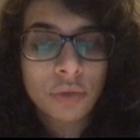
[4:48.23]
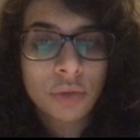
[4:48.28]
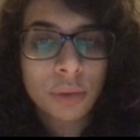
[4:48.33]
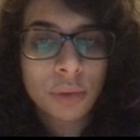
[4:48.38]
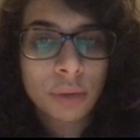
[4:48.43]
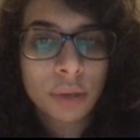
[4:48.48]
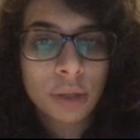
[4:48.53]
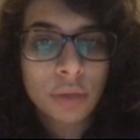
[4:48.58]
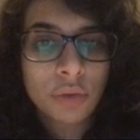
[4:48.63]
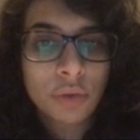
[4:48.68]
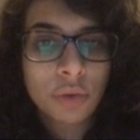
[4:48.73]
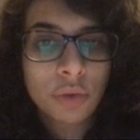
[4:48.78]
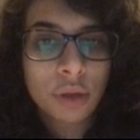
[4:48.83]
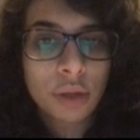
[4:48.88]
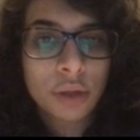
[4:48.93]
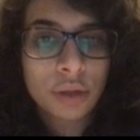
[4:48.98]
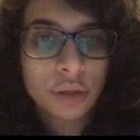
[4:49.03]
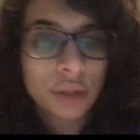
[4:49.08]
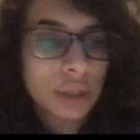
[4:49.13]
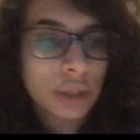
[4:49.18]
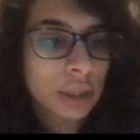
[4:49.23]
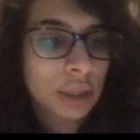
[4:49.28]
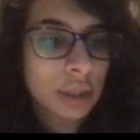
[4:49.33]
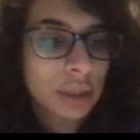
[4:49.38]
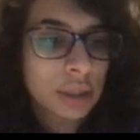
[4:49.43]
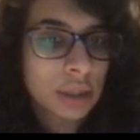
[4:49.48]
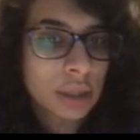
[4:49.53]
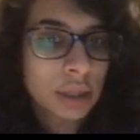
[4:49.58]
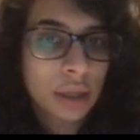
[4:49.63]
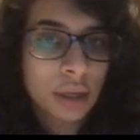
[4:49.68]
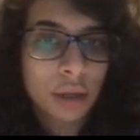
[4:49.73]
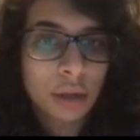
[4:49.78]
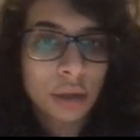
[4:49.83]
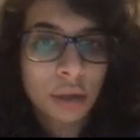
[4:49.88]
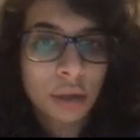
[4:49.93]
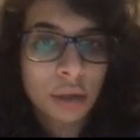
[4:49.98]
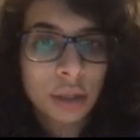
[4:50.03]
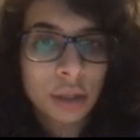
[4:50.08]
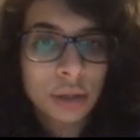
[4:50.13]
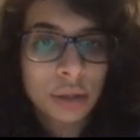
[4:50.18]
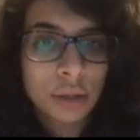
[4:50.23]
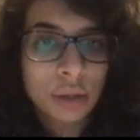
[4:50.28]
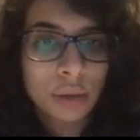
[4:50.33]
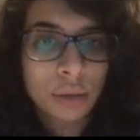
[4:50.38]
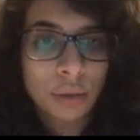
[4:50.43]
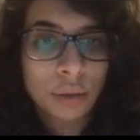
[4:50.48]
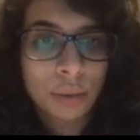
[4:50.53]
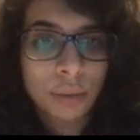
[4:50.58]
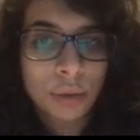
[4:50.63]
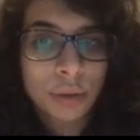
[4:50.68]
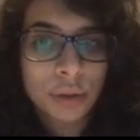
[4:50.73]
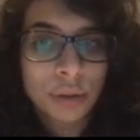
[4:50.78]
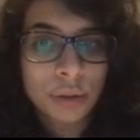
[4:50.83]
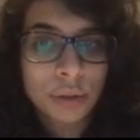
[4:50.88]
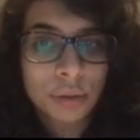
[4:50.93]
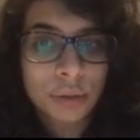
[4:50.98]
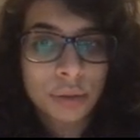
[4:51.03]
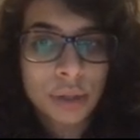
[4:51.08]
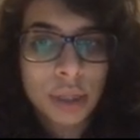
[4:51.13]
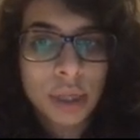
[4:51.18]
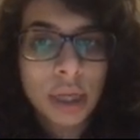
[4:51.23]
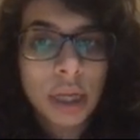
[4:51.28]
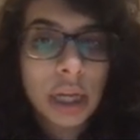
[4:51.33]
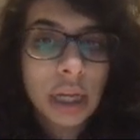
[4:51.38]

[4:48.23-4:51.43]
Fewer than 400 tickets in total were sold.